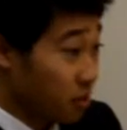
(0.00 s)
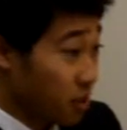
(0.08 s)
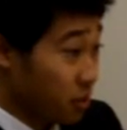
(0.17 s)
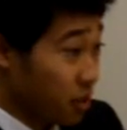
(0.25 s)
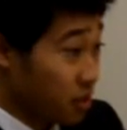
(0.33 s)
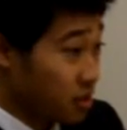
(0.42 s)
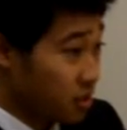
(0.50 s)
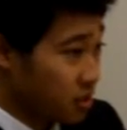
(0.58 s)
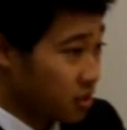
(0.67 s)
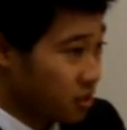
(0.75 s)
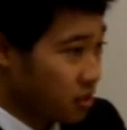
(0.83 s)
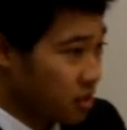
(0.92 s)
with my
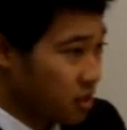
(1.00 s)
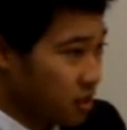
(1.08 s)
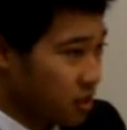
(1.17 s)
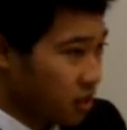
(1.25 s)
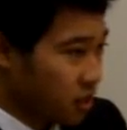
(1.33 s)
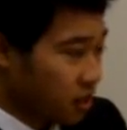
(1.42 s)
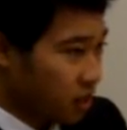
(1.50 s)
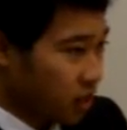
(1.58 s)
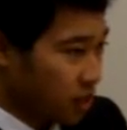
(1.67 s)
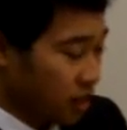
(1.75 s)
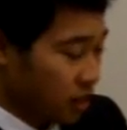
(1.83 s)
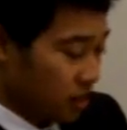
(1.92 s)
patients,
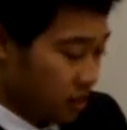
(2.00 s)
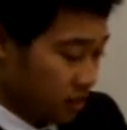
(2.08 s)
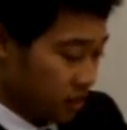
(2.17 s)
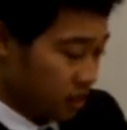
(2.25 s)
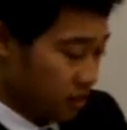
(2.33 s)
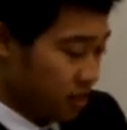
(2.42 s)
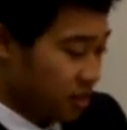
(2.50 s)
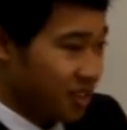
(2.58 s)
because